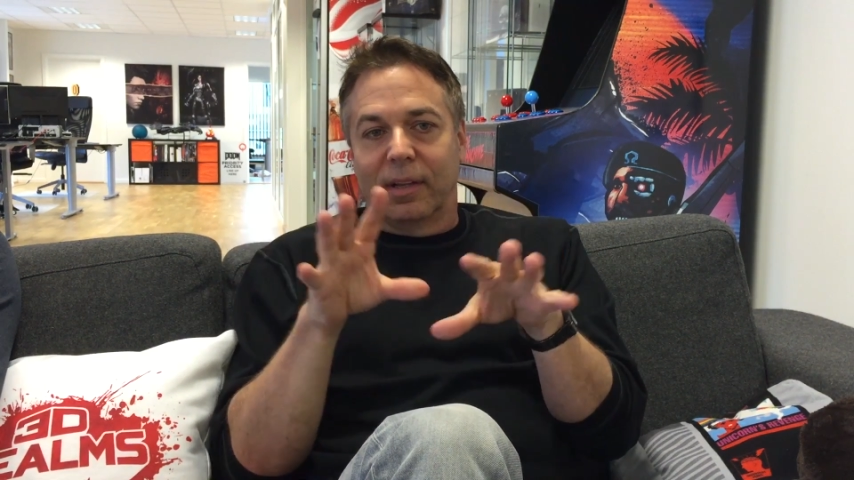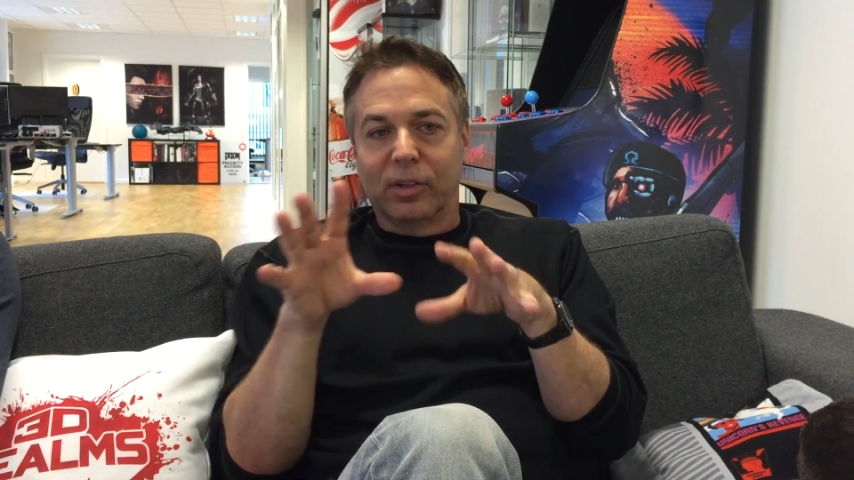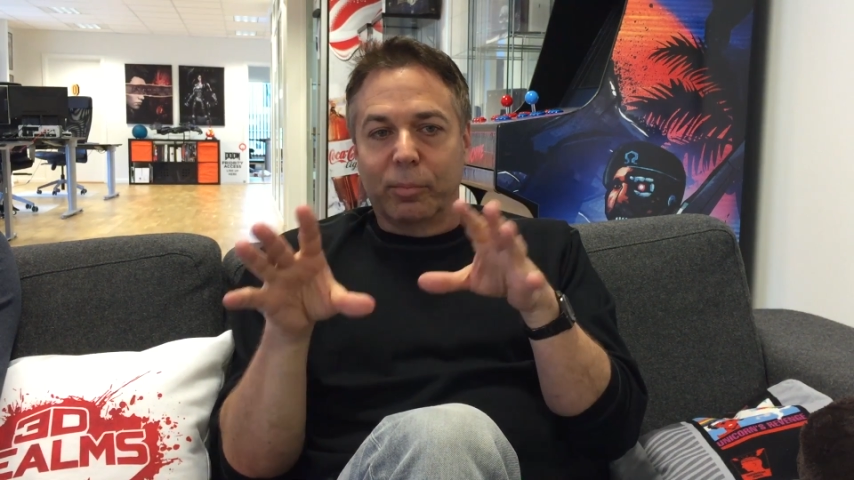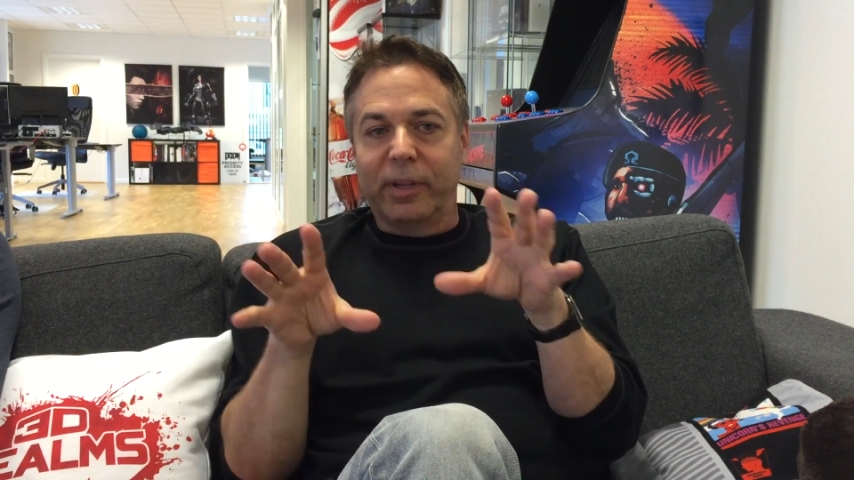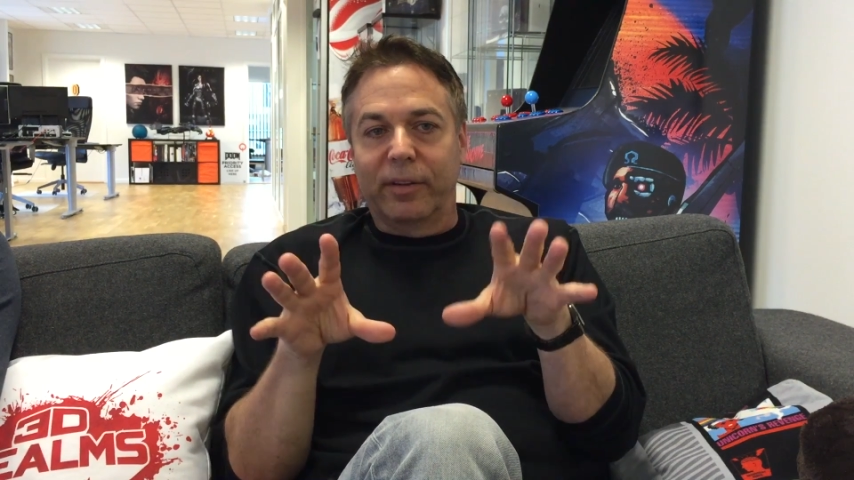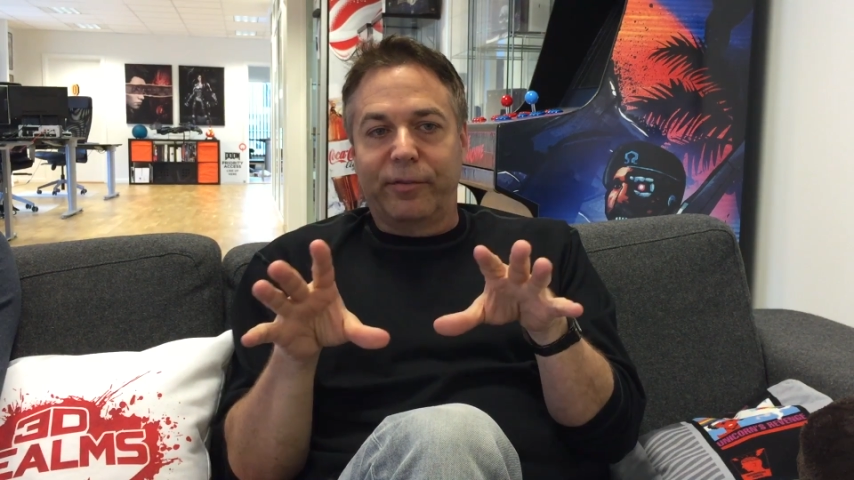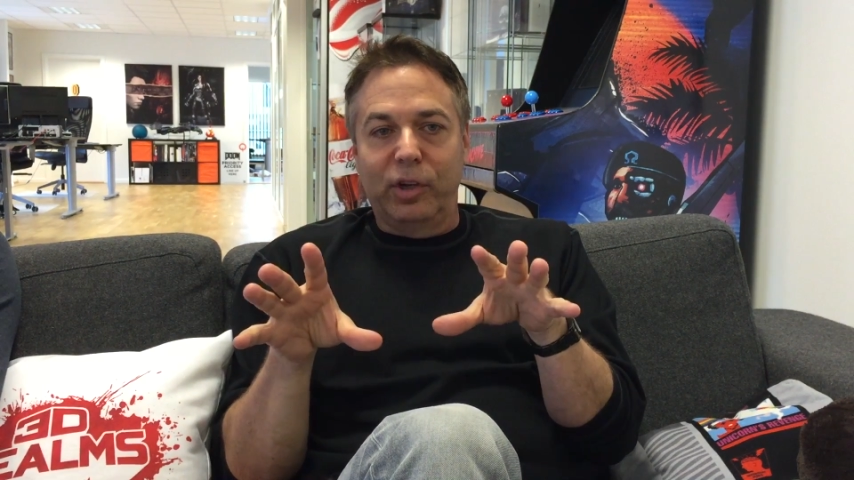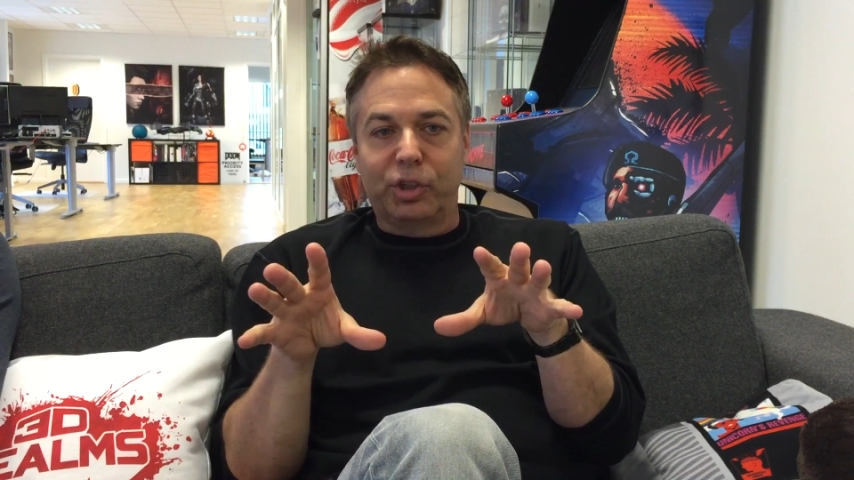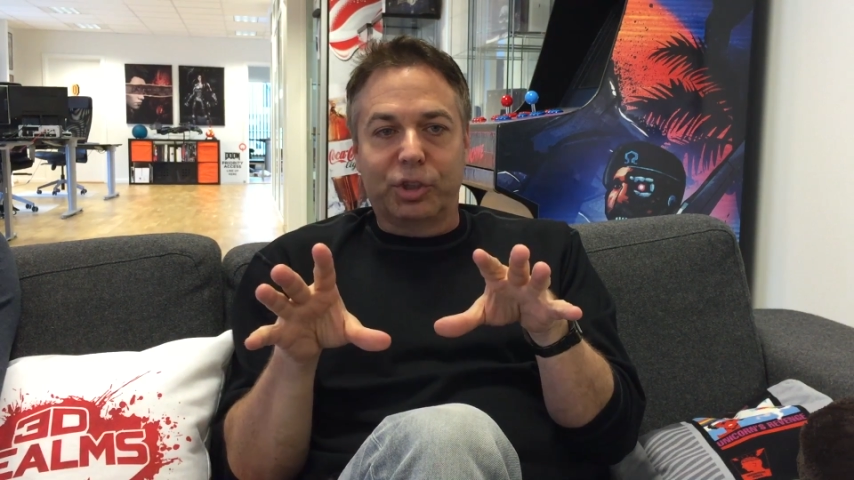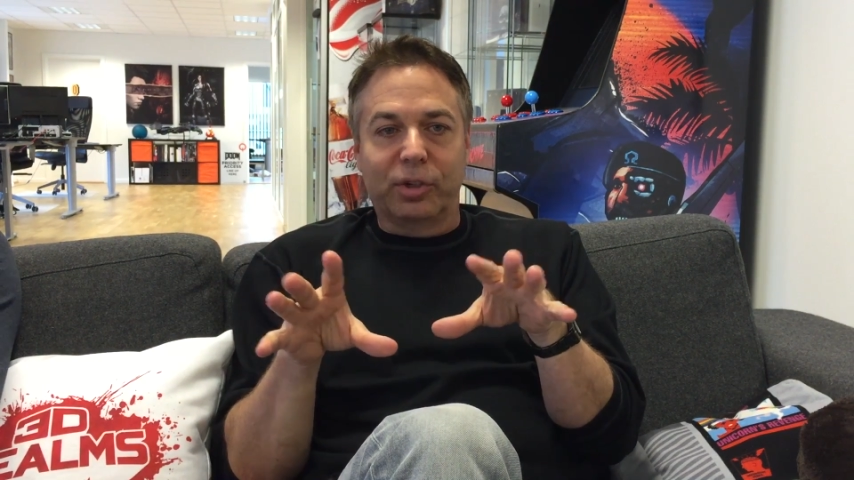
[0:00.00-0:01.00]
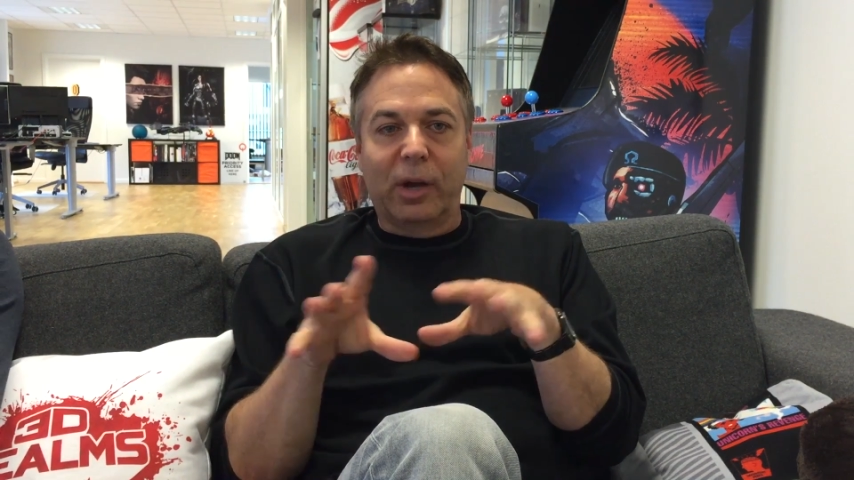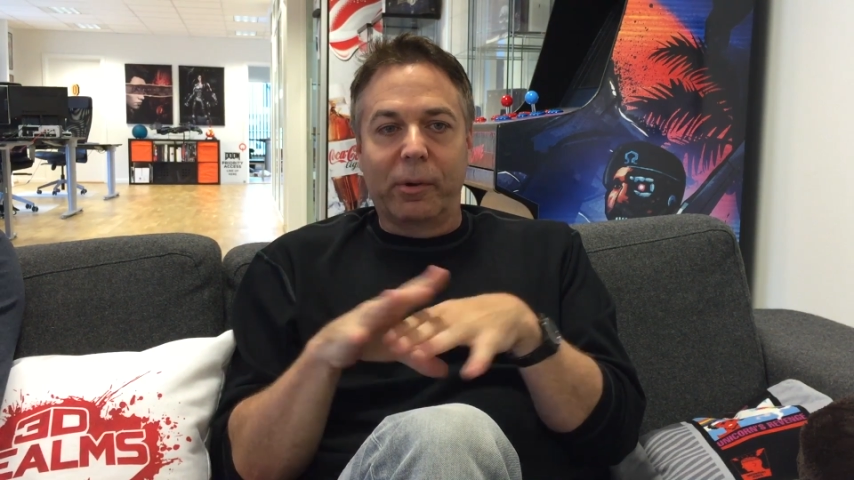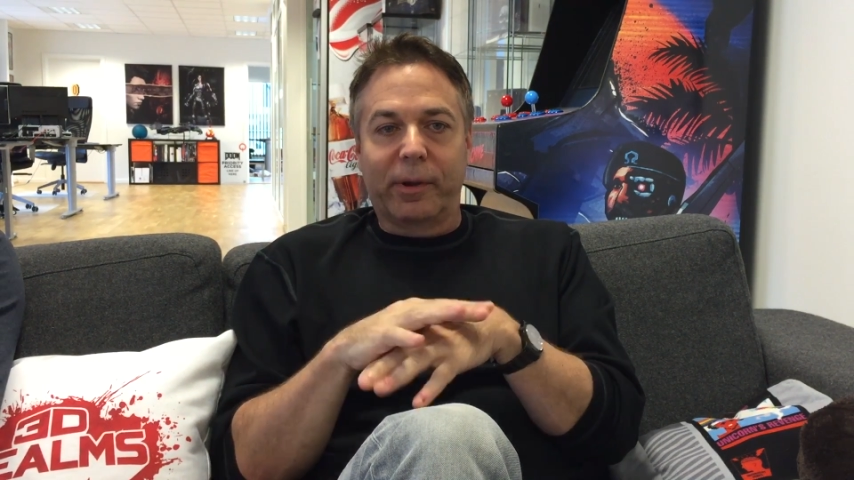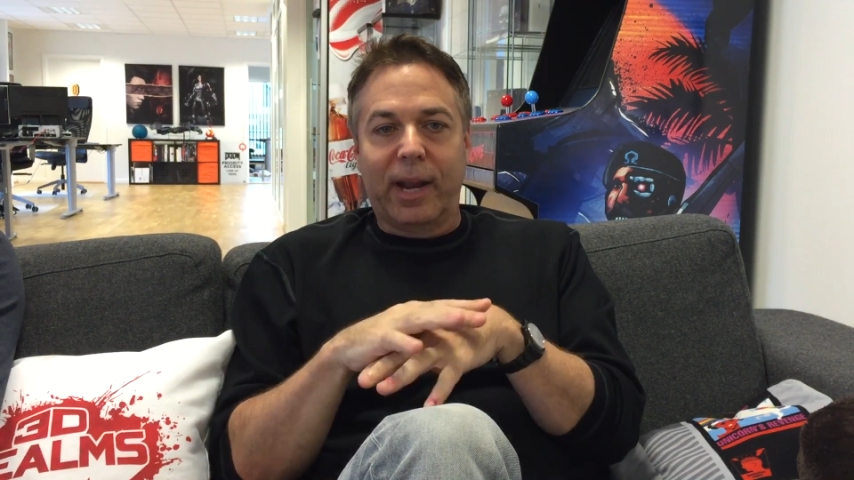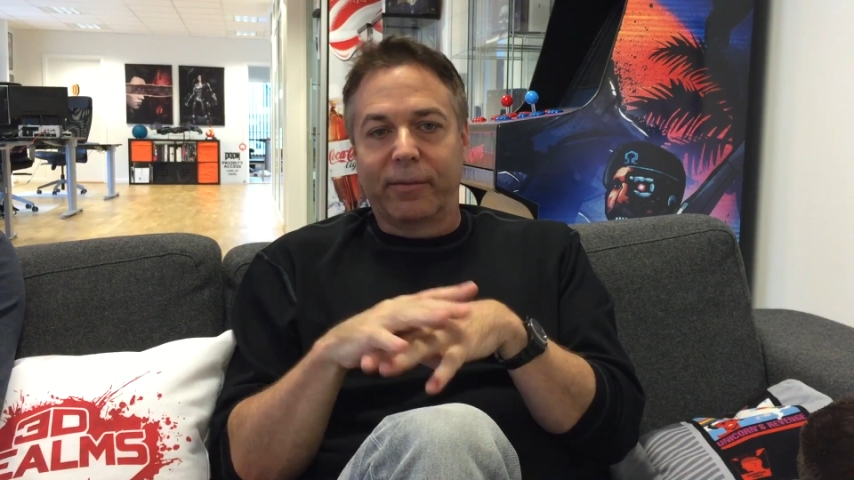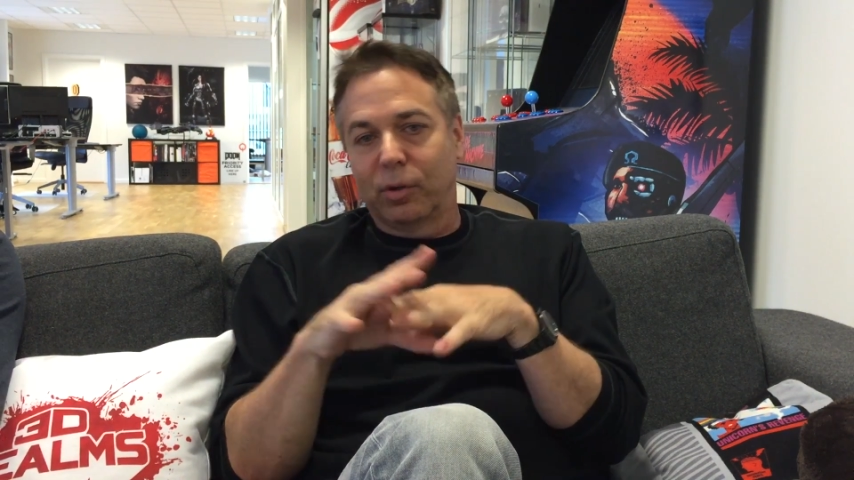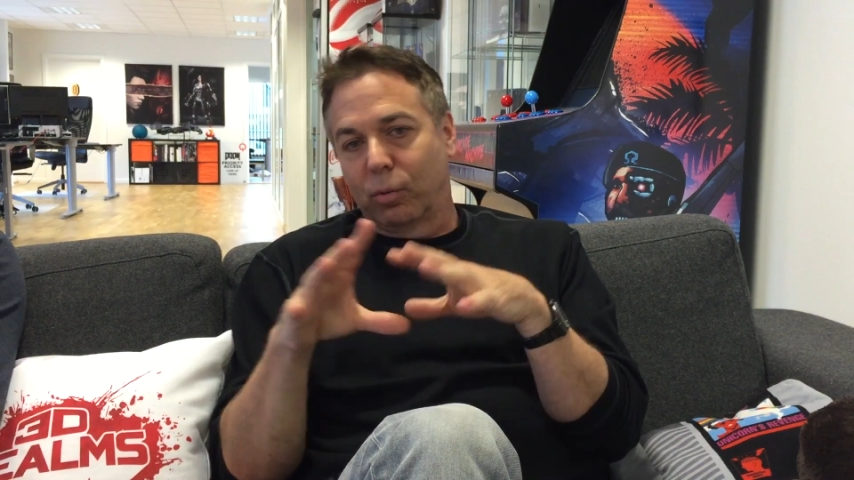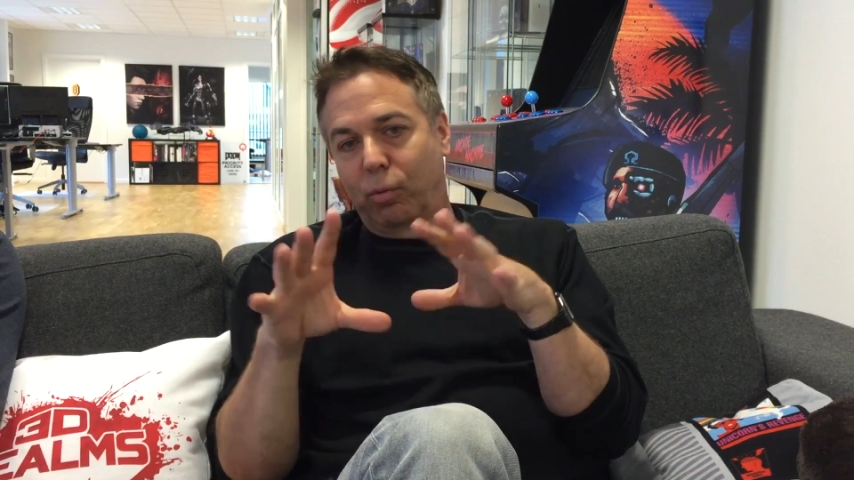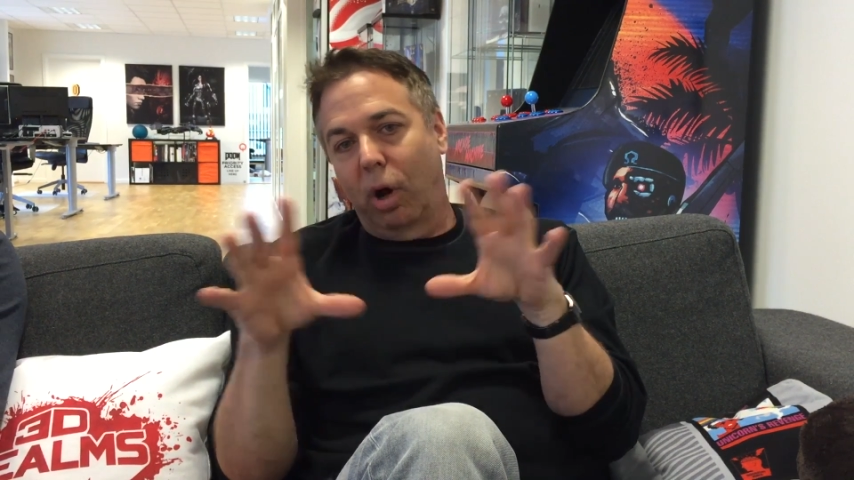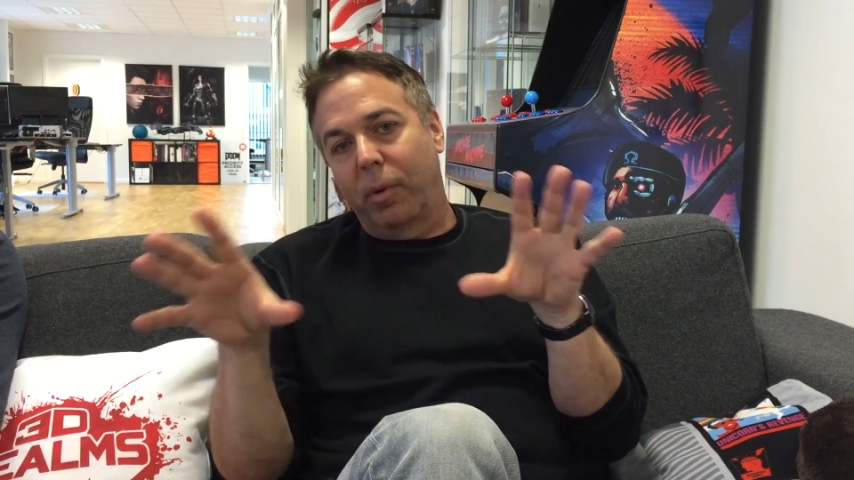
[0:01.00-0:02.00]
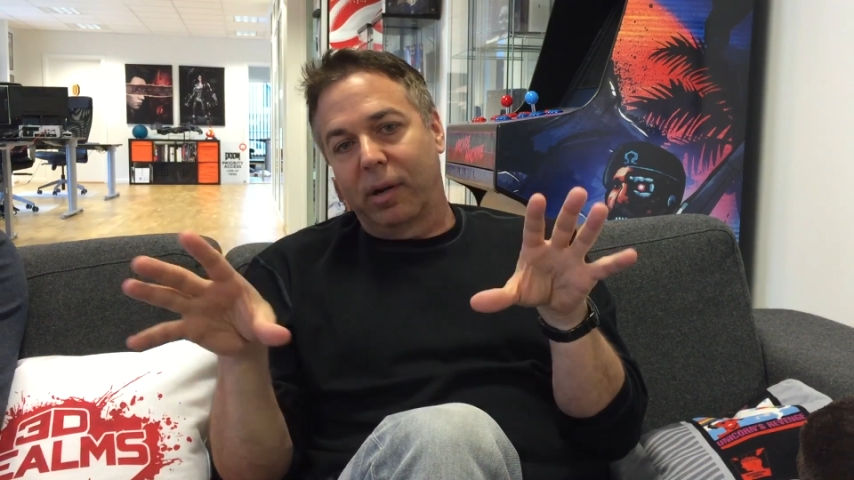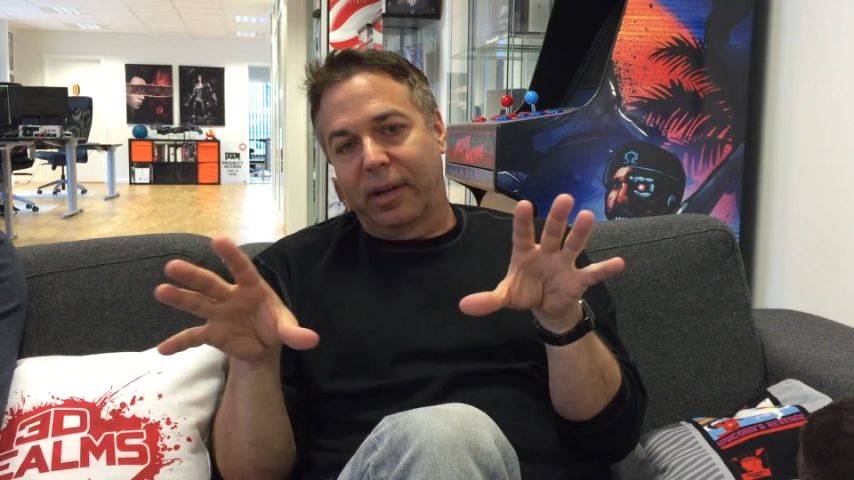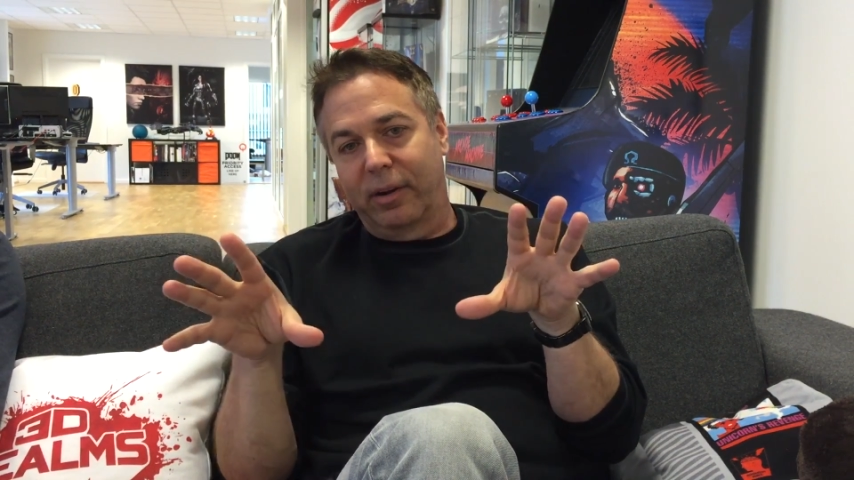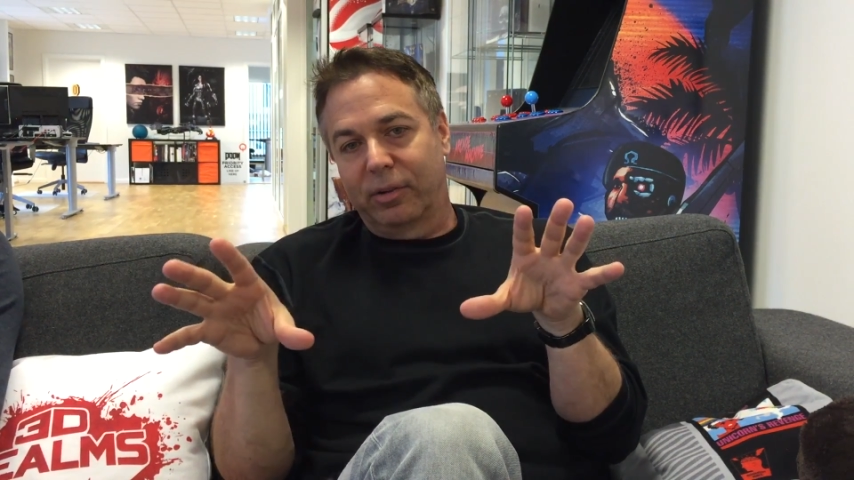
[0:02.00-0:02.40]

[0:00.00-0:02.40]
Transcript: little bit in the future that we could have little robot